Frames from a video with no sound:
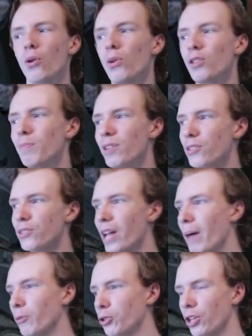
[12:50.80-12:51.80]
has always been
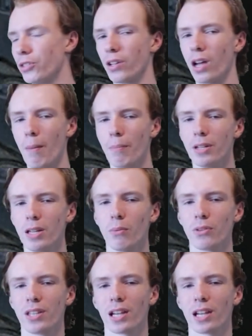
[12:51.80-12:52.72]
established as a company with